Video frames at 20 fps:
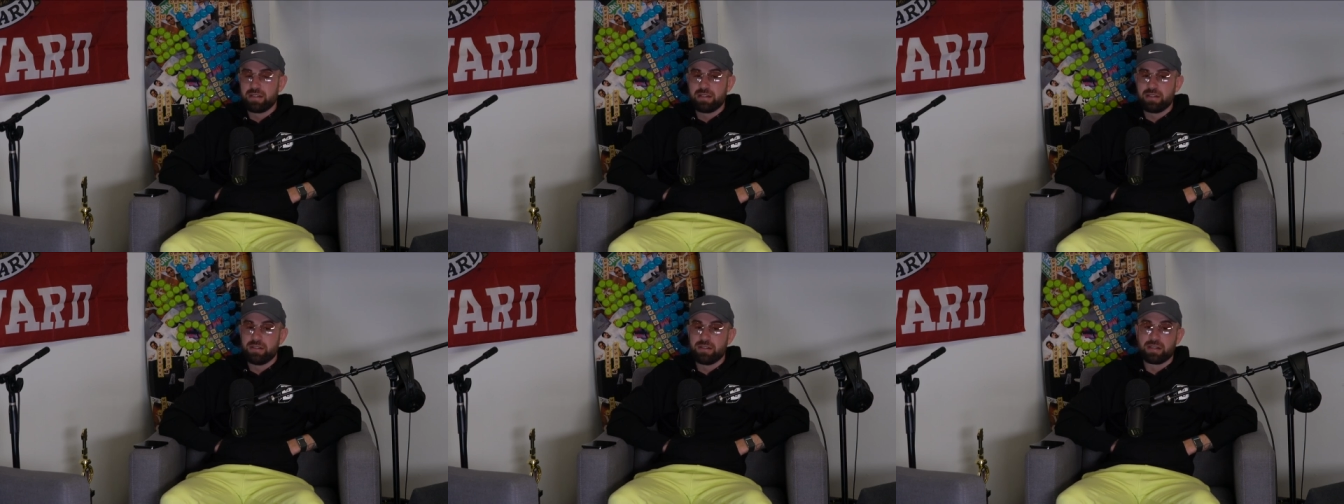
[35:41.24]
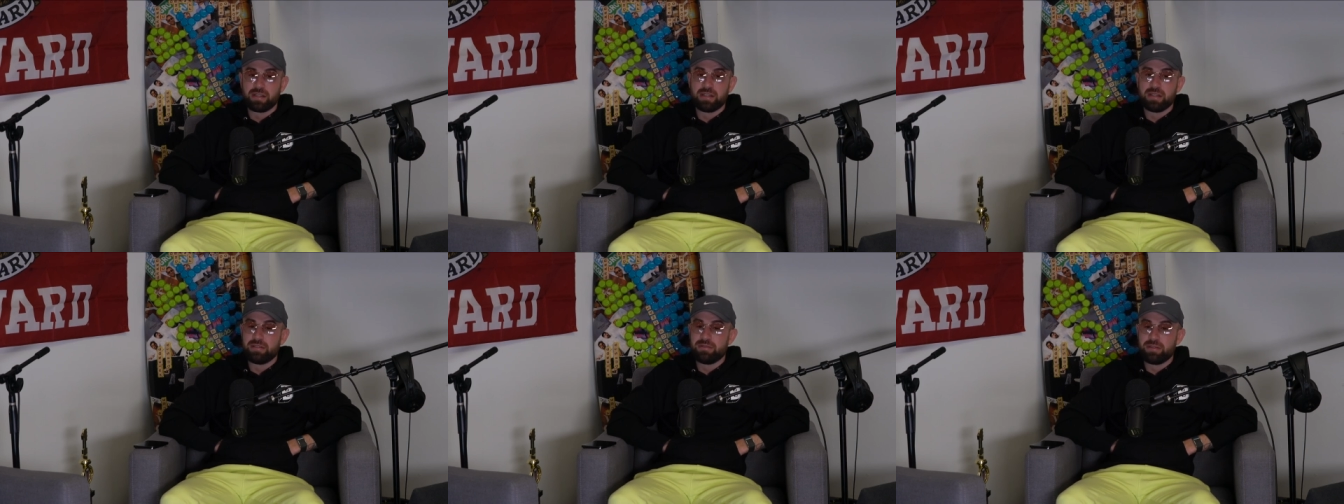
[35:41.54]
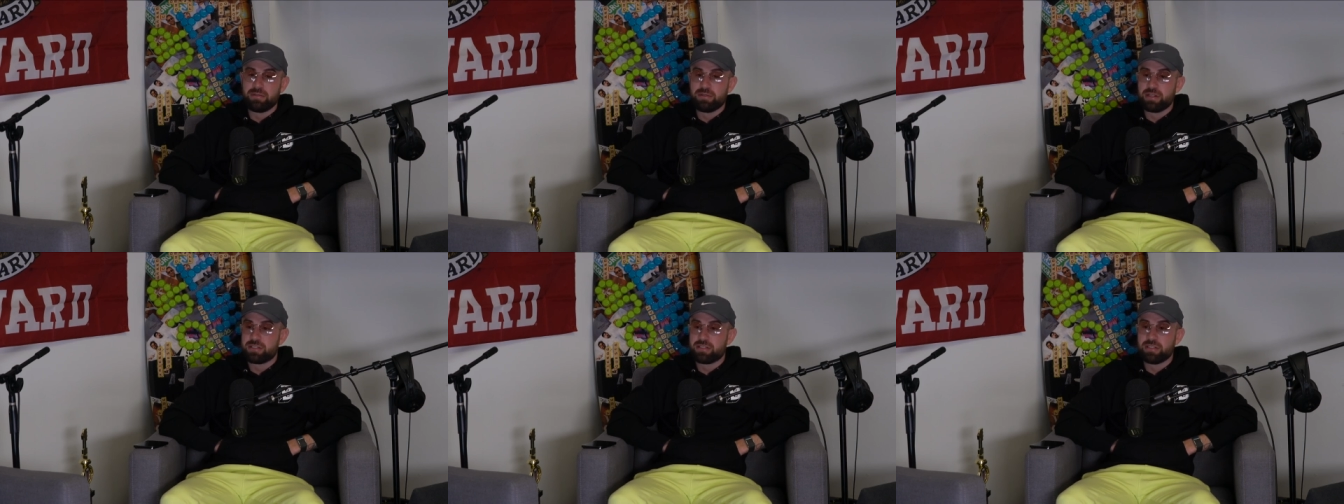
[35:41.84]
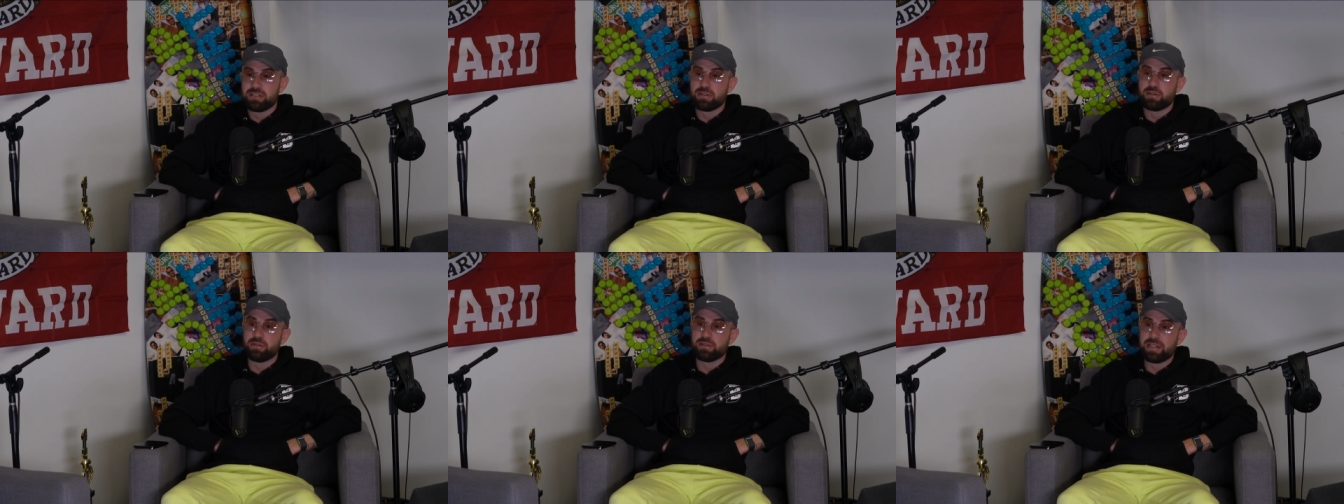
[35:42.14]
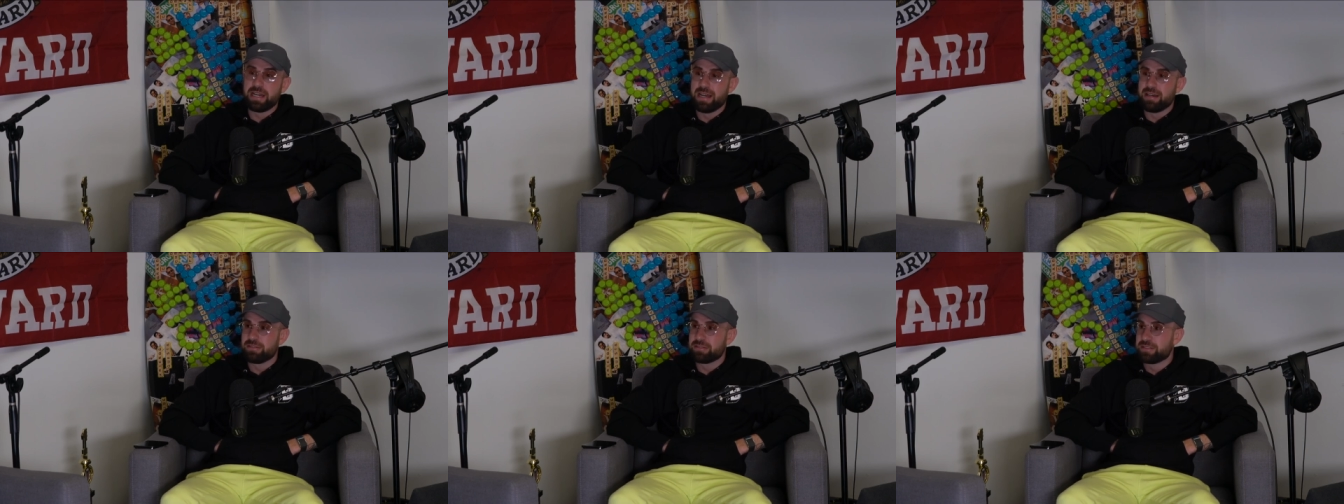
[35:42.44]
you can live in Rich's old
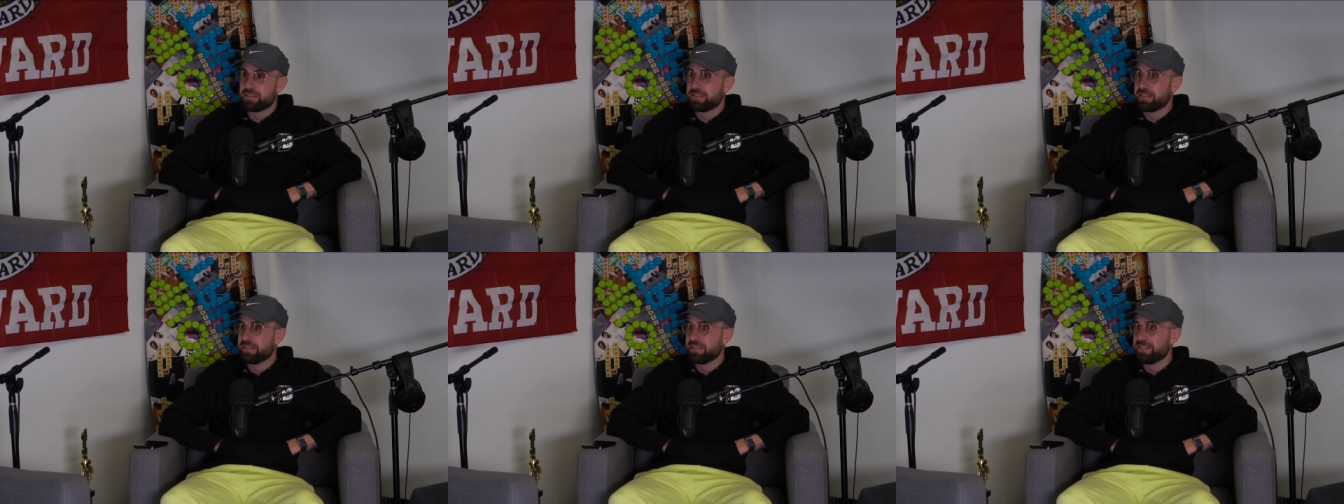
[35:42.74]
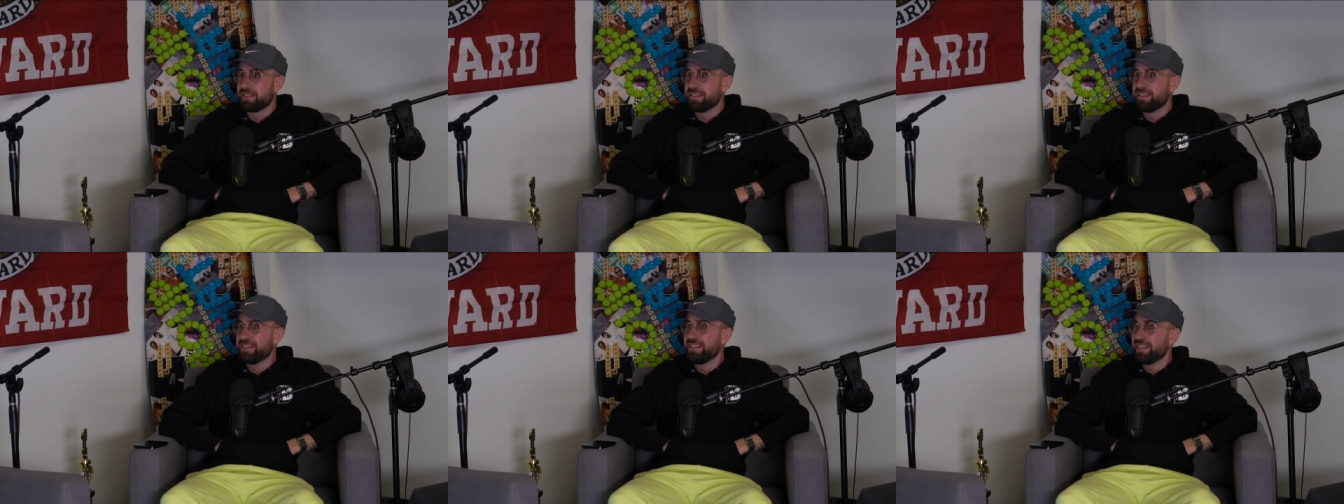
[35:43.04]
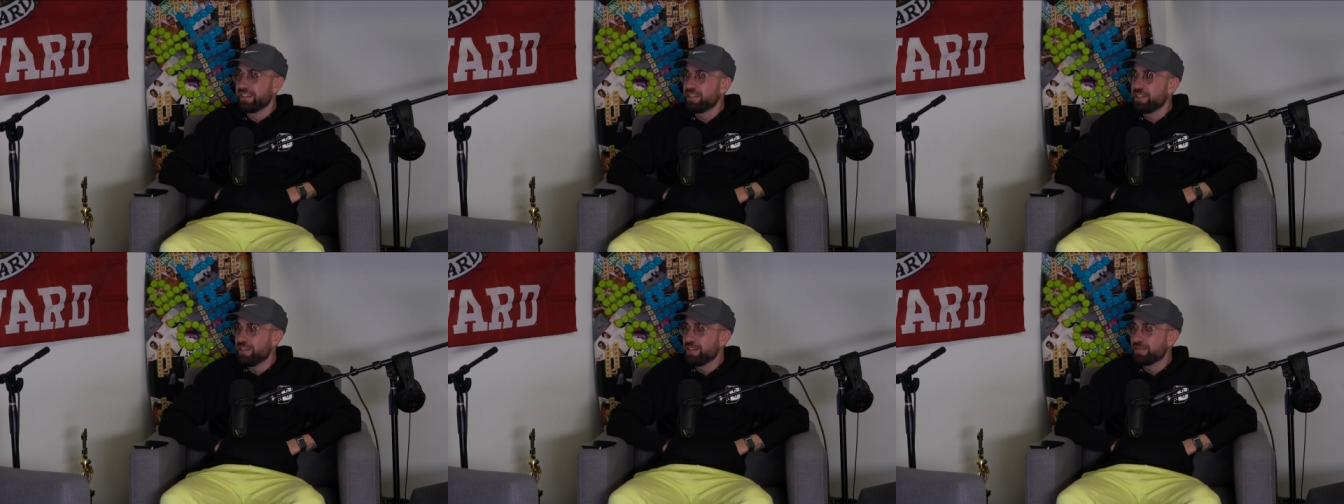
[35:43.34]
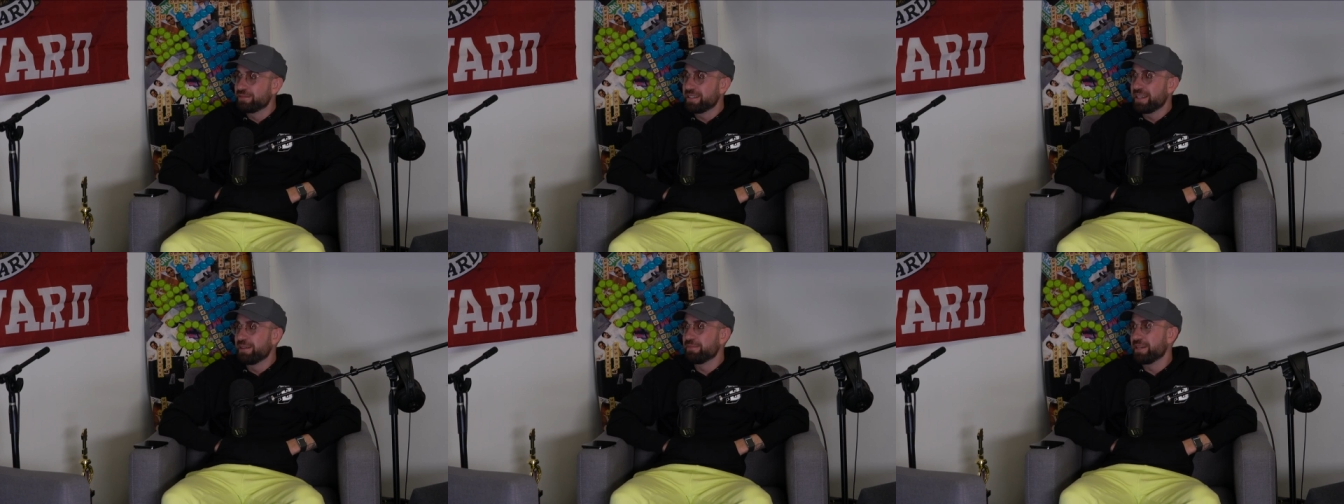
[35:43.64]
house. You know what I'm saying?